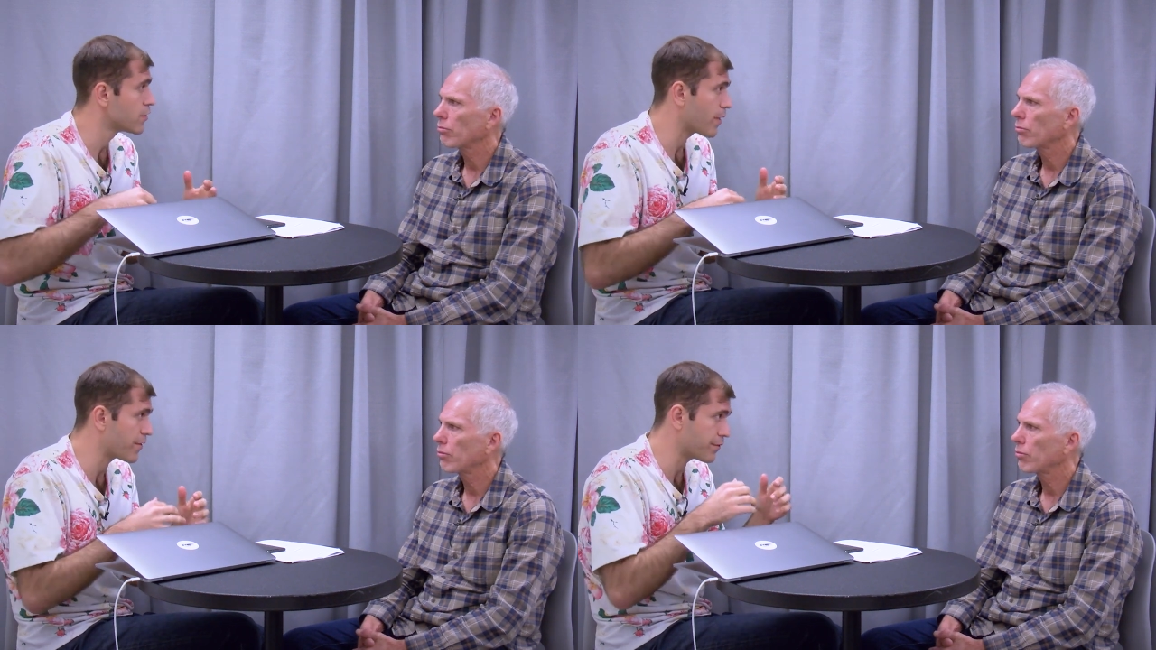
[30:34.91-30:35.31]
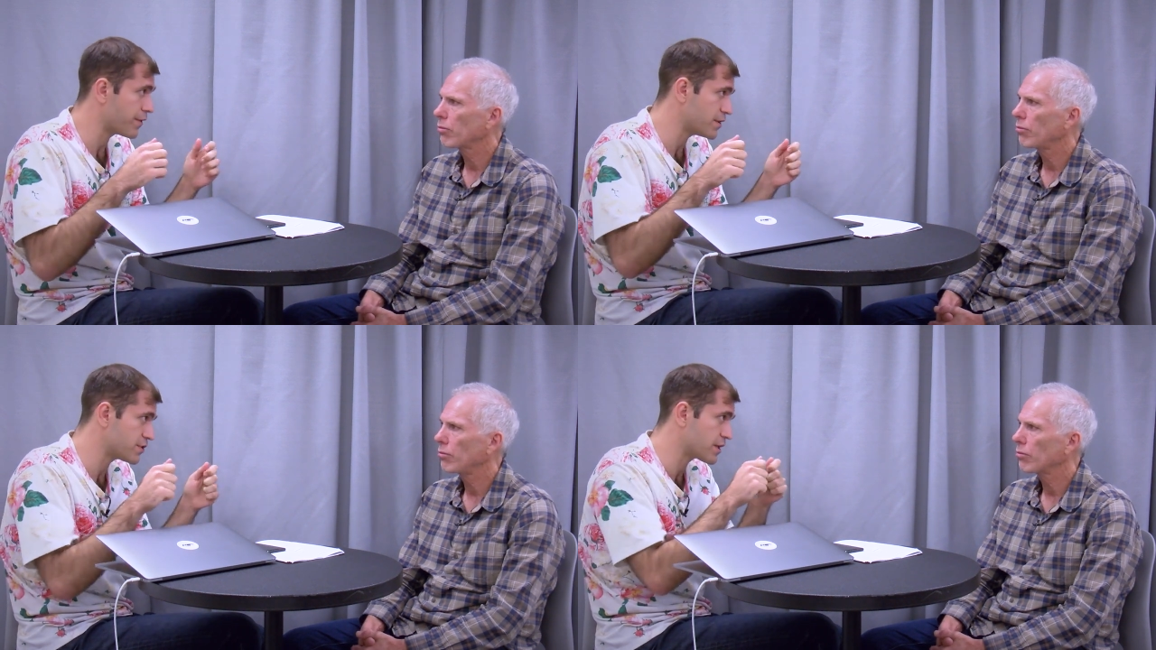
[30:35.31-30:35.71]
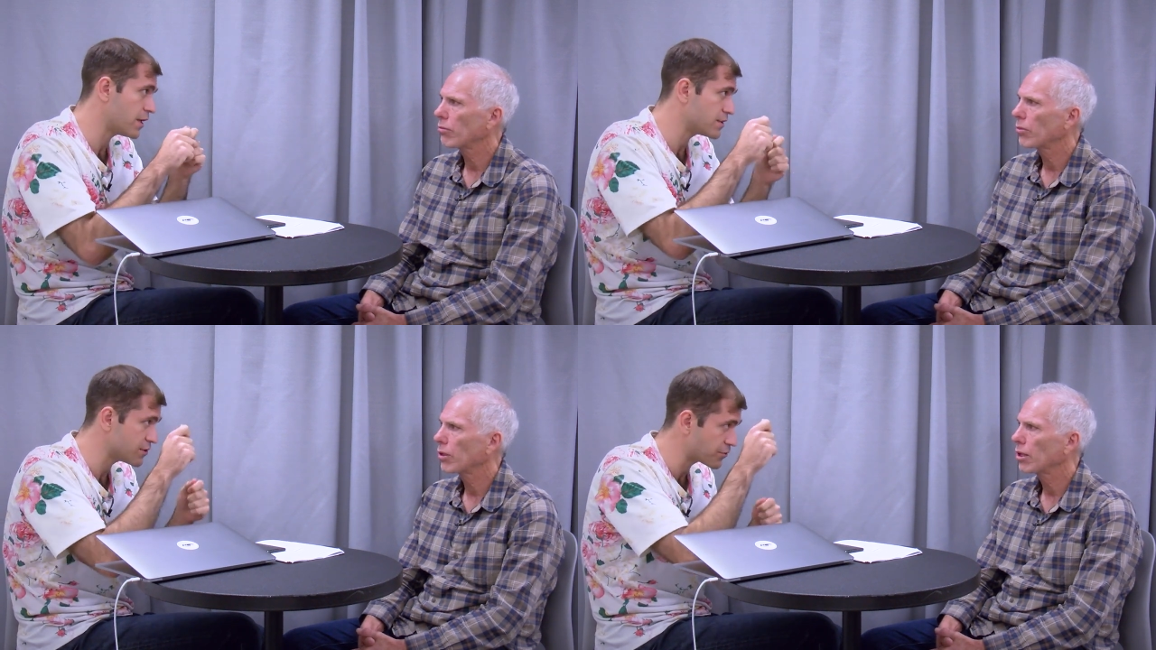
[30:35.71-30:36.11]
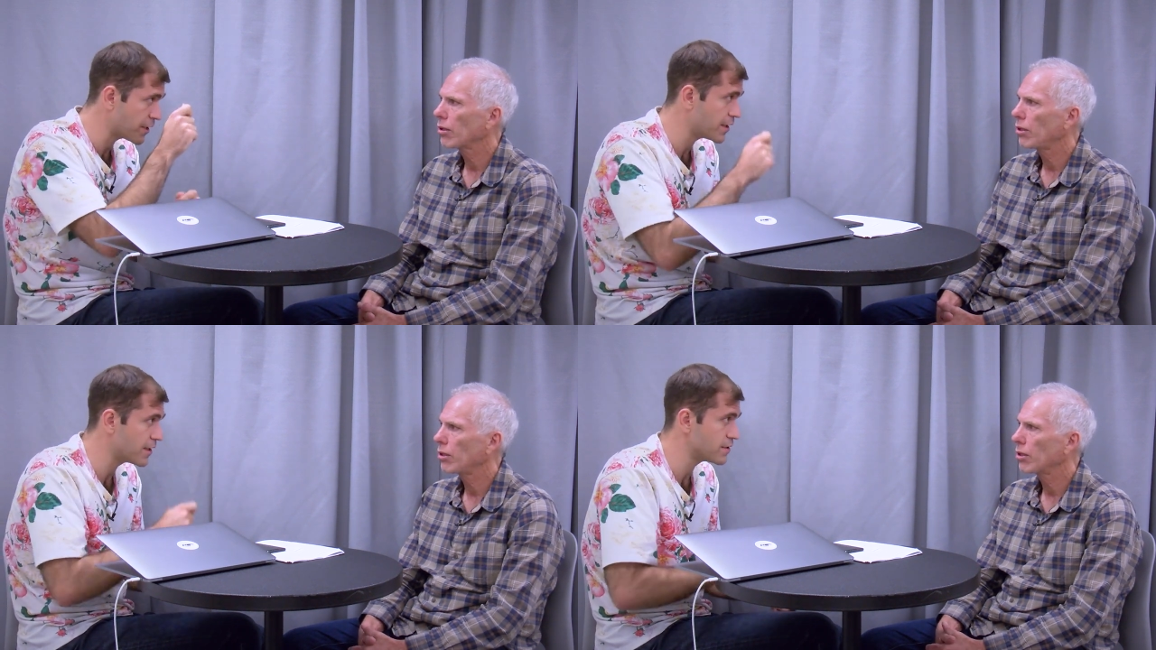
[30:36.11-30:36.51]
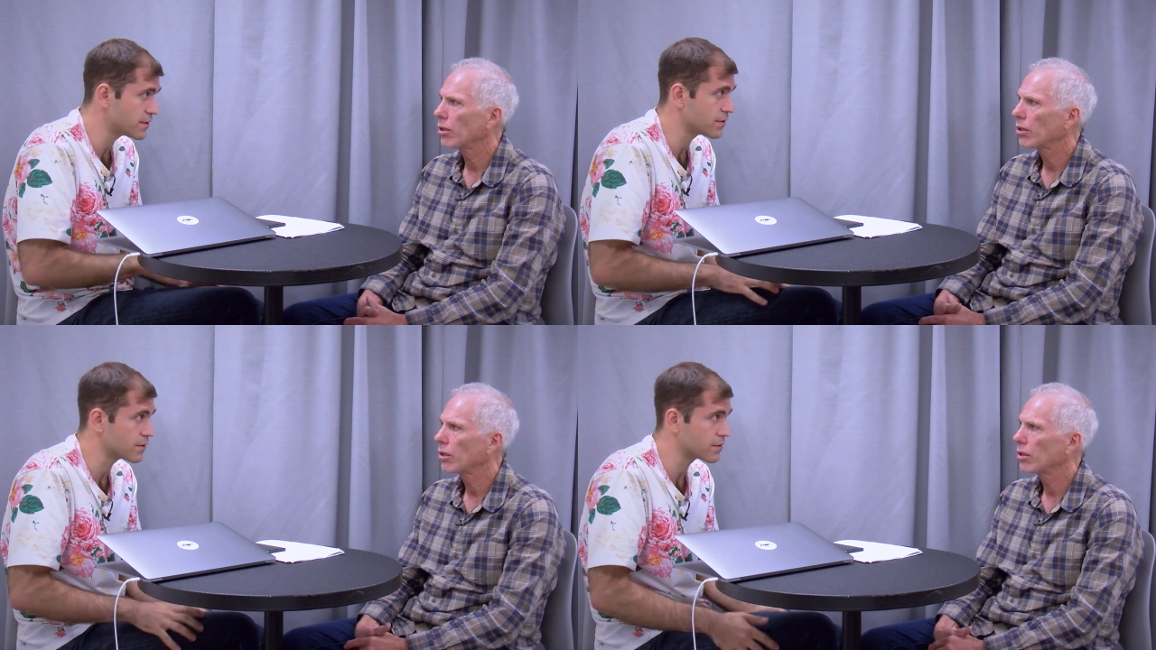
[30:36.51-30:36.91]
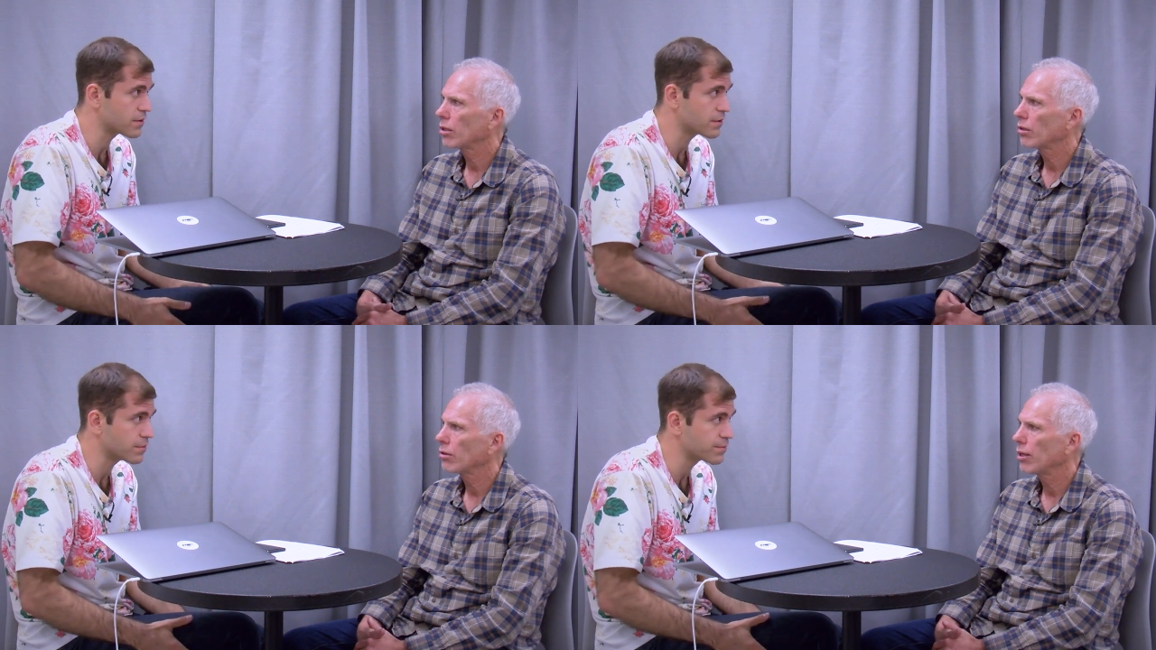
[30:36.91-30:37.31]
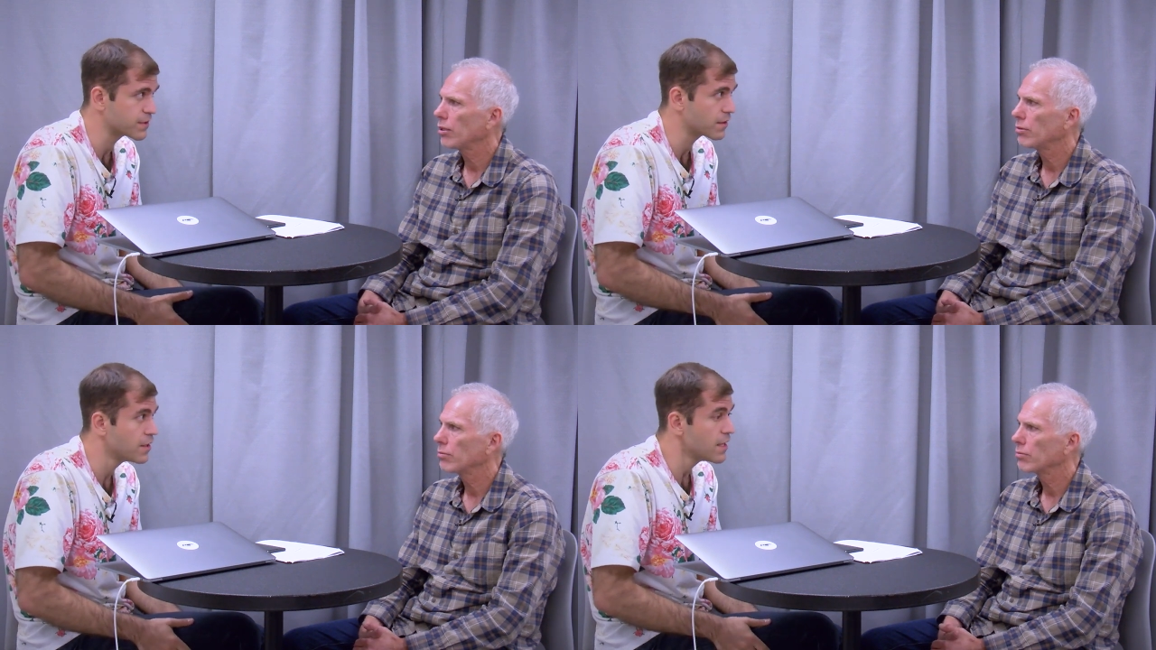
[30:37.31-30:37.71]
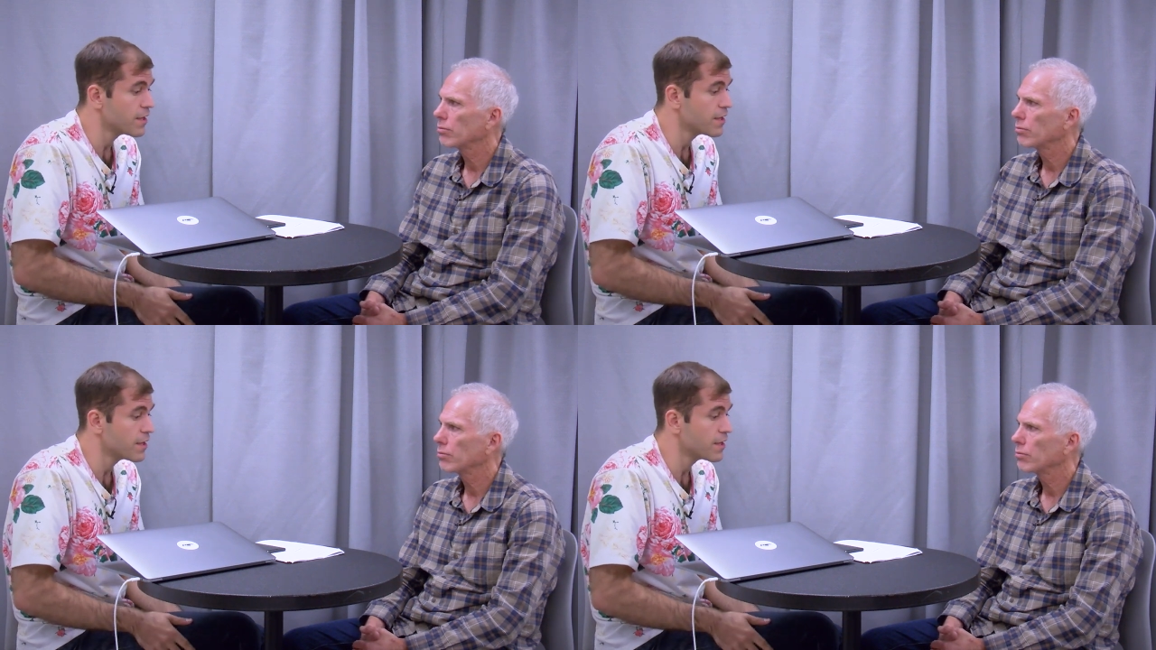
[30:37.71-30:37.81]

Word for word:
Speaker 1: rather than just concentrated into the single.